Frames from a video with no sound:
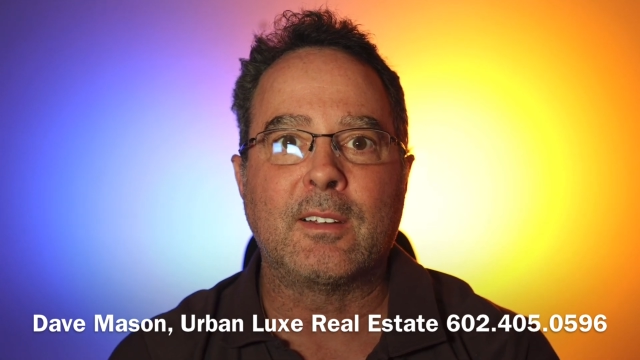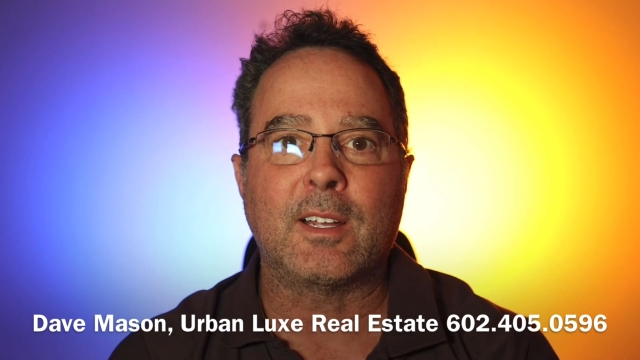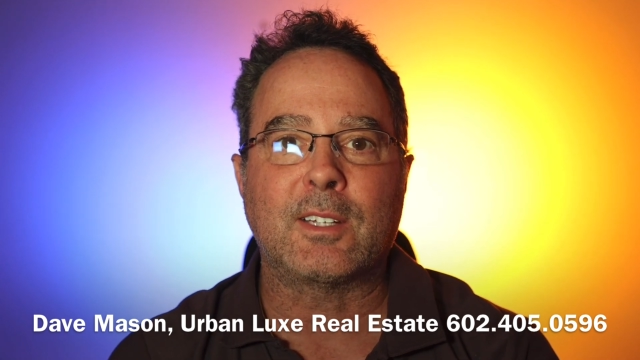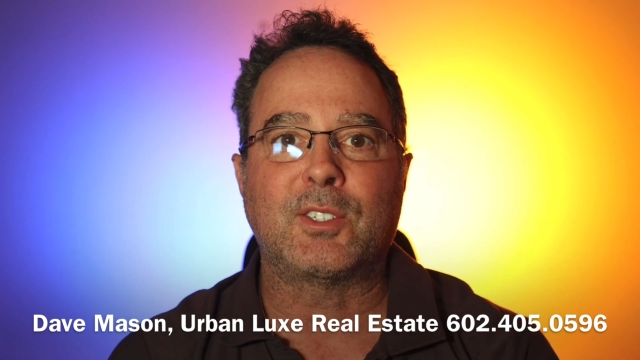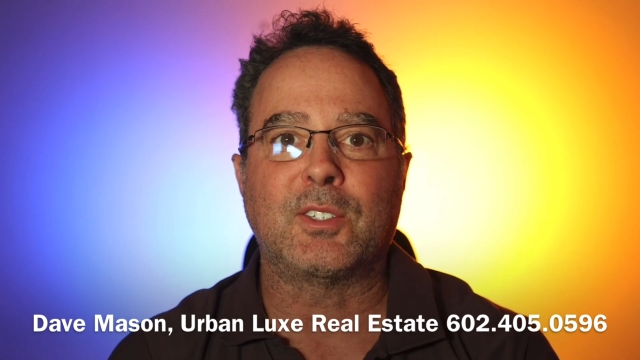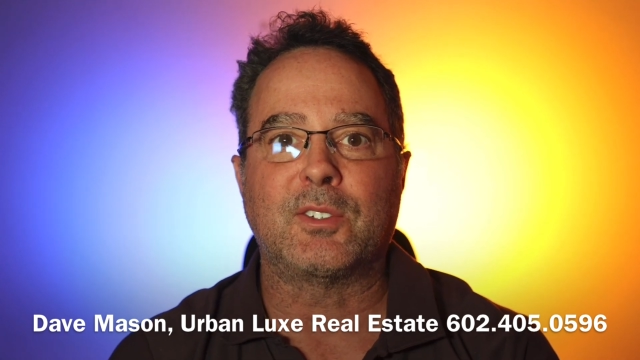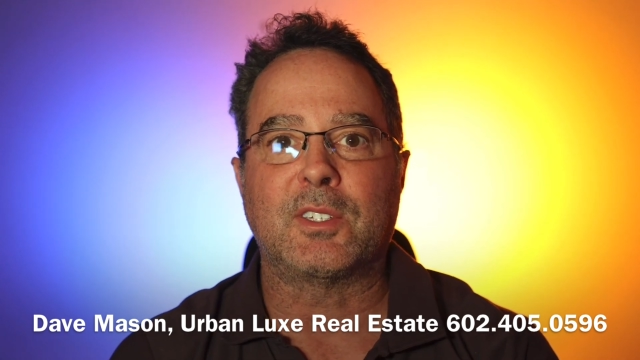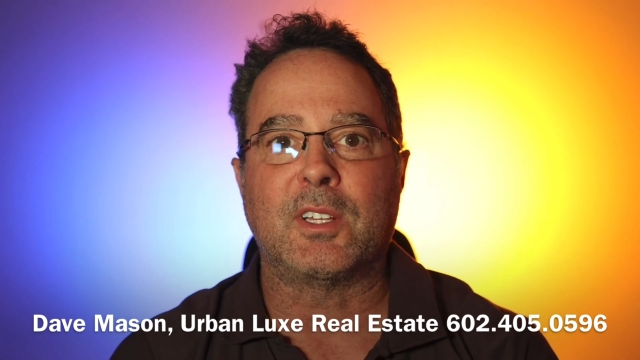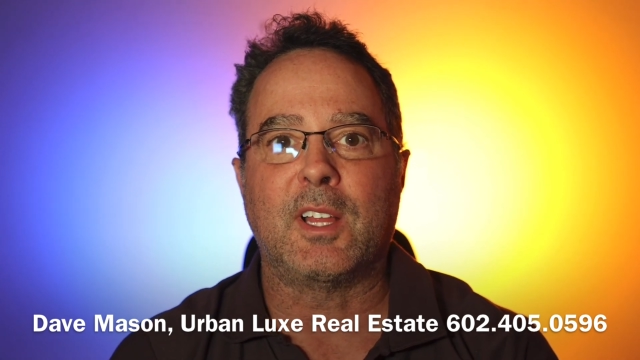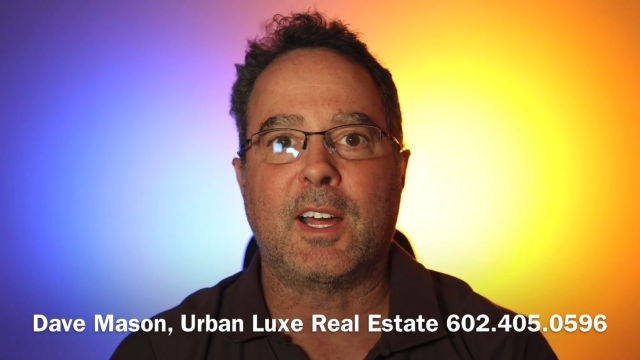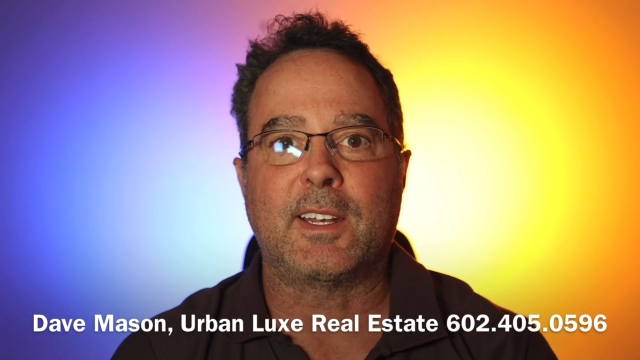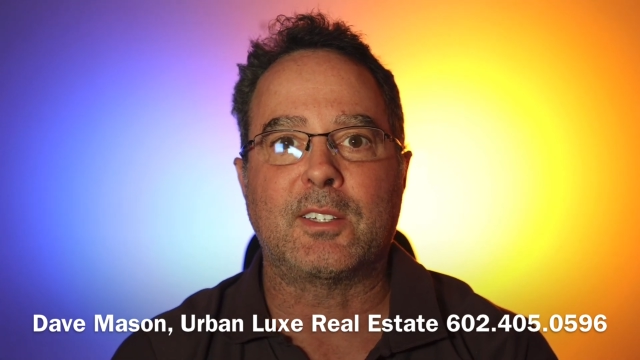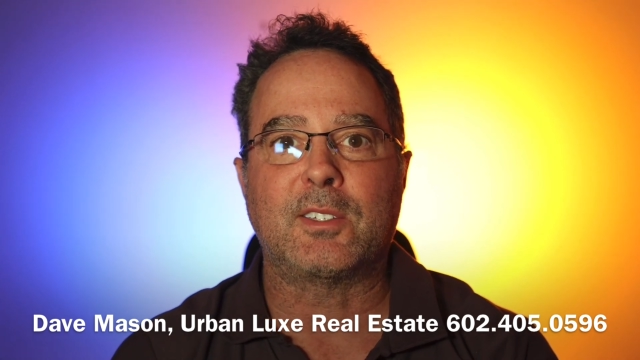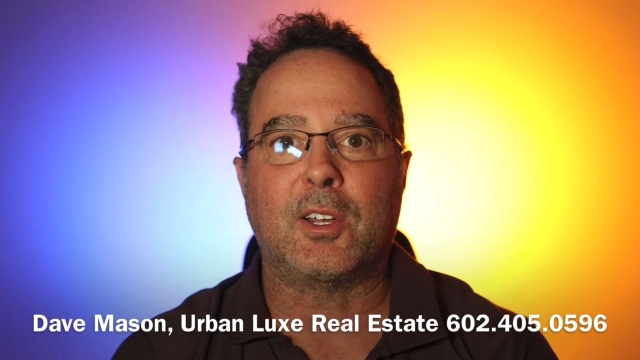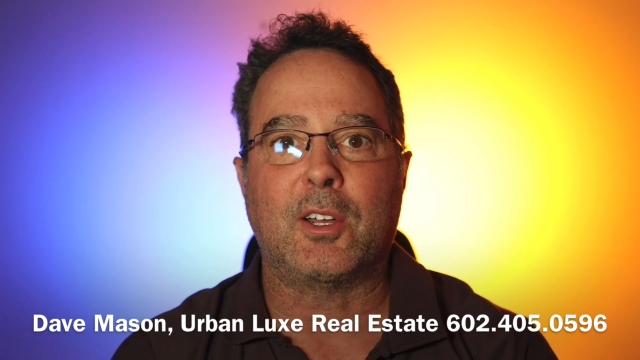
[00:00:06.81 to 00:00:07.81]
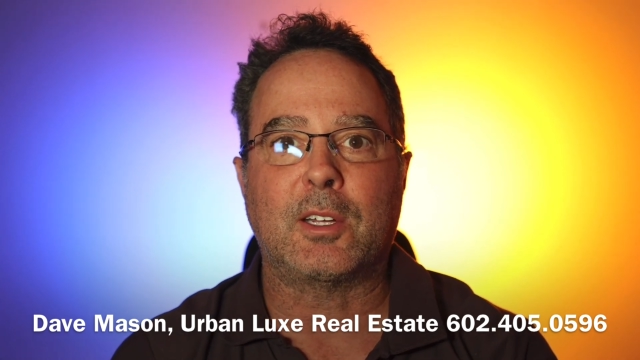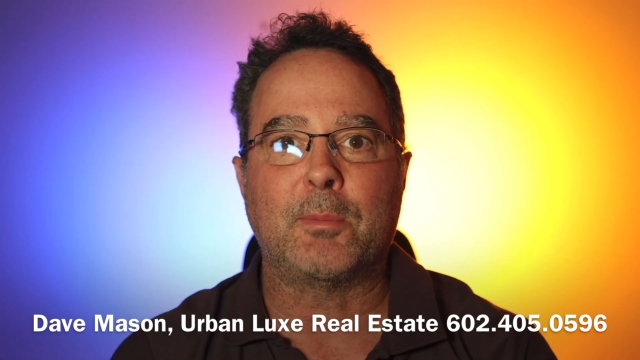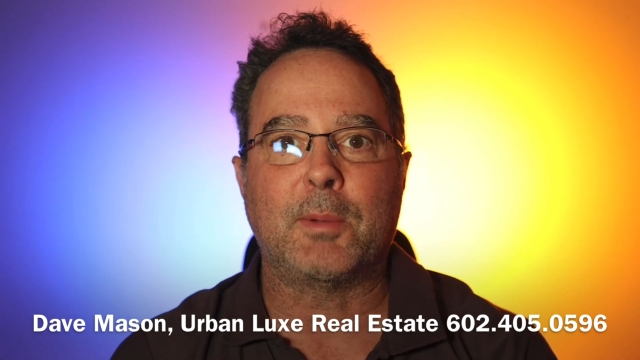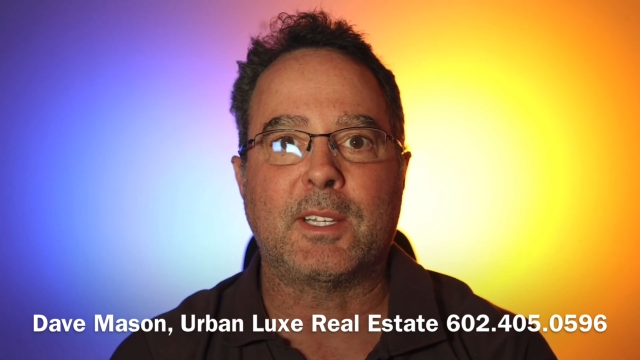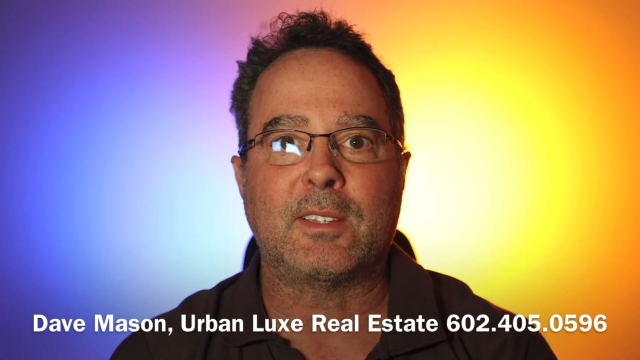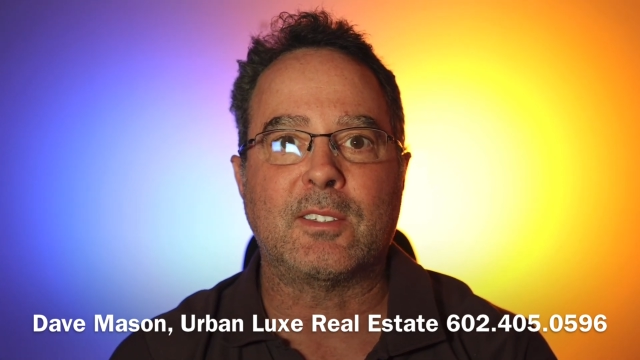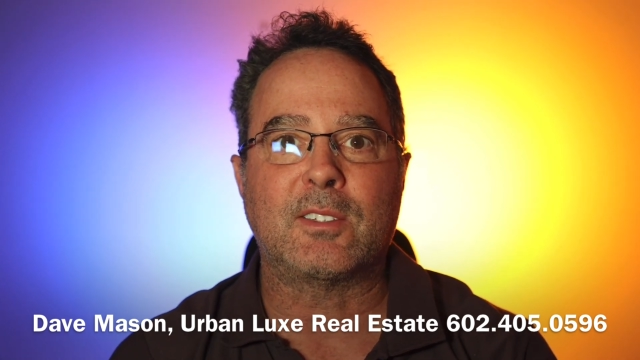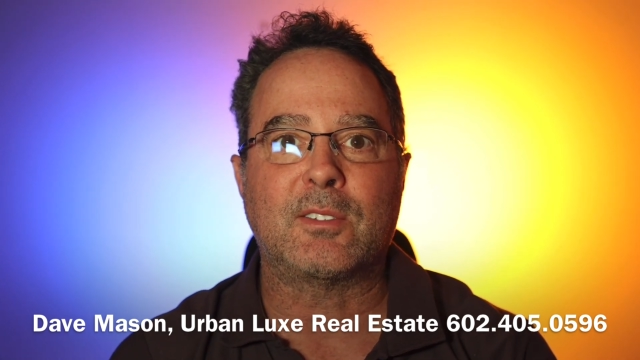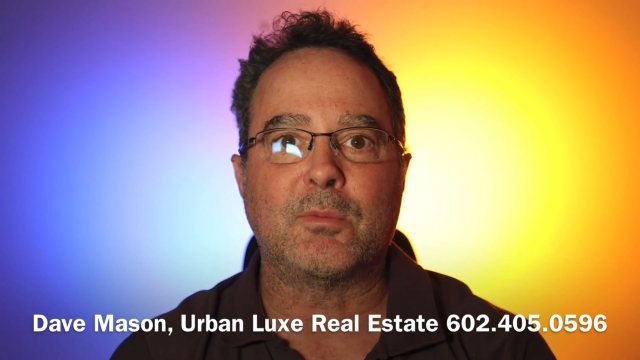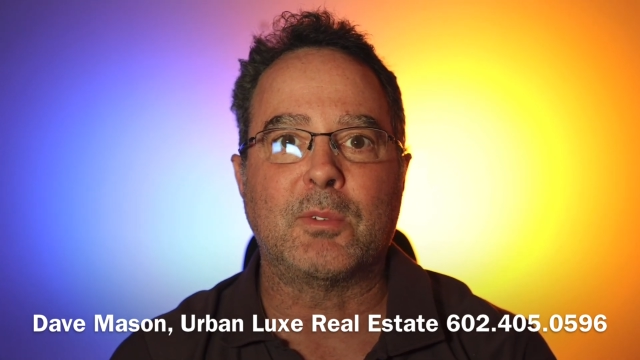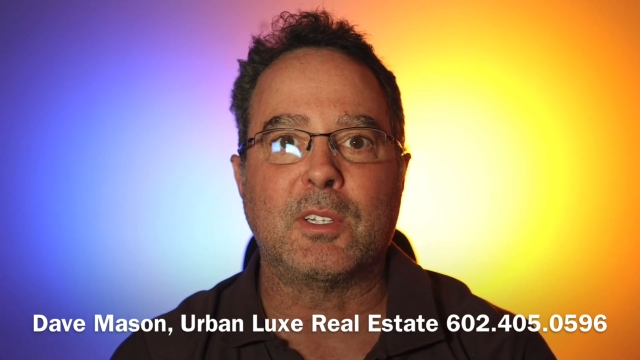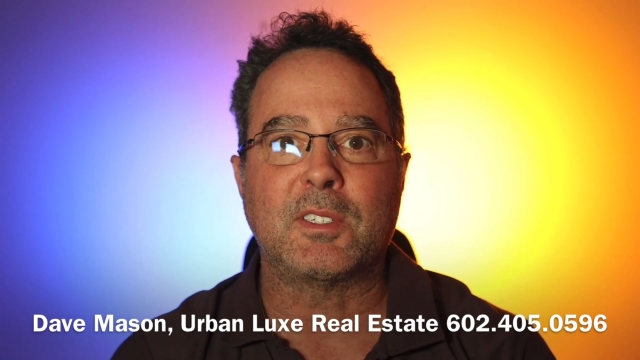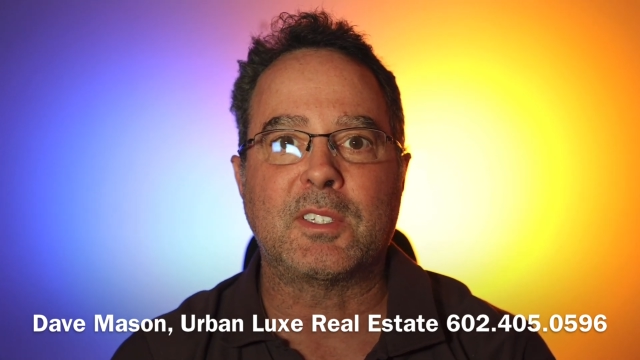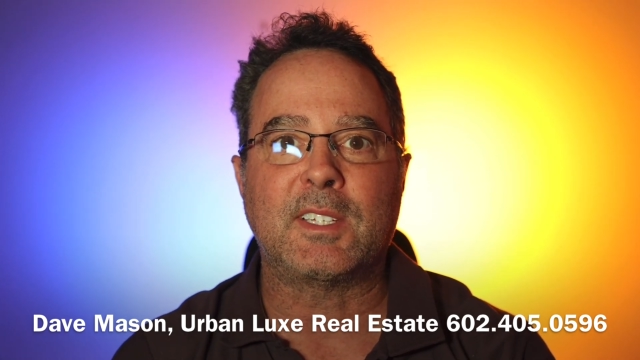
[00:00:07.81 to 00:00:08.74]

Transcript: actually, there's a lot of talk about this real